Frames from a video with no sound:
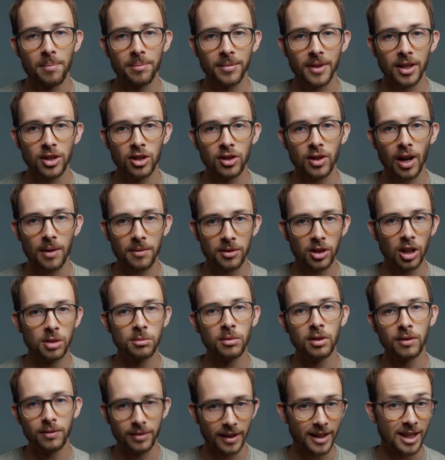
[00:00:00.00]
then you have a lot
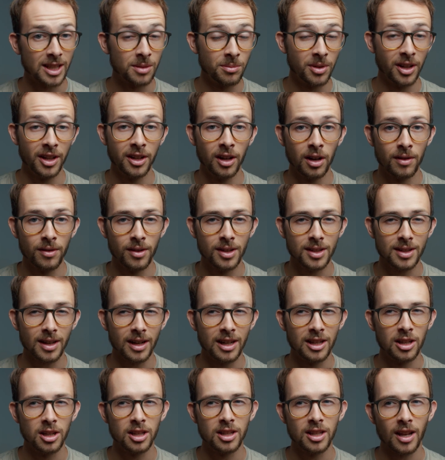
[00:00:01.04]
more flexibility over this,
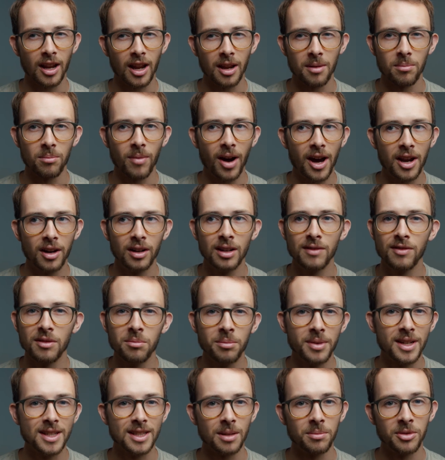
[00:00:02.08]
and it might not even
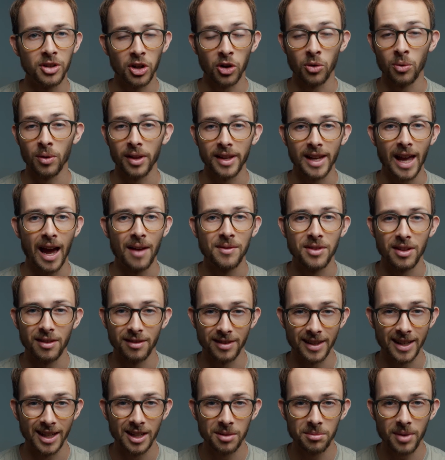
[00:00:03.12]
be something you really have to
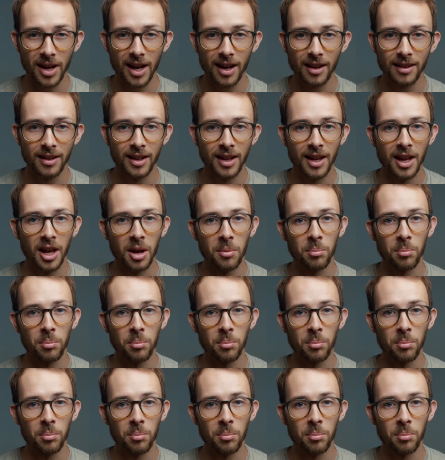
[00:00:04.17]
think about.